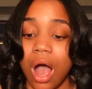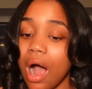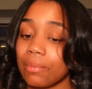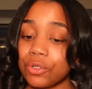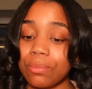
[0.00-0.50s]

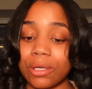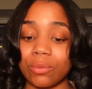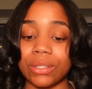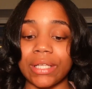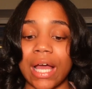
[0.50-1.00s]
I'm gonna do better
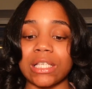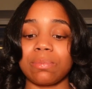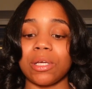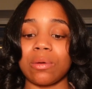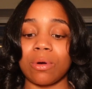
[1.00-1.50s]
with that.
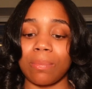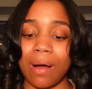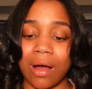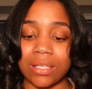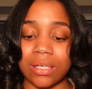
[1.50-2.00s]
Speaking more
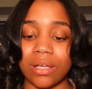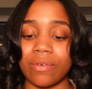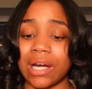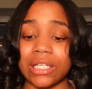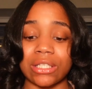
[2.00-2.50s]
positive.
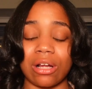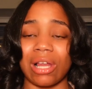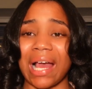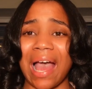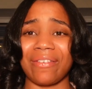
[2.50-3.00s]
I need to start
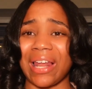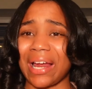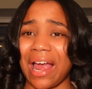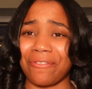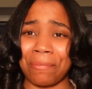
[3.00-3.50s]
like having
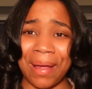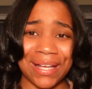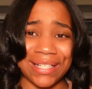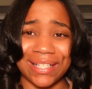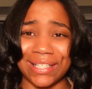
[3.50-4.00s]
like
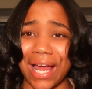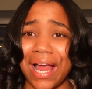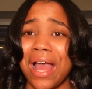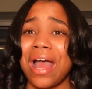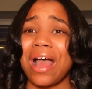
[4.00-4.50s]
affirmations. Like
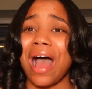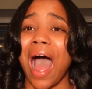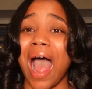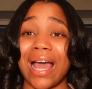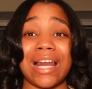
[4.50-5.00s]

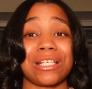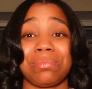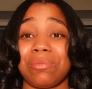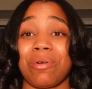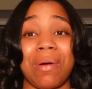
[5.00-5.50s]
I gotta
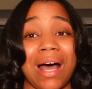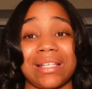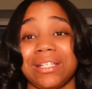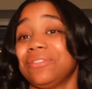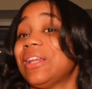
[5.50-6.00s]
speak more positive.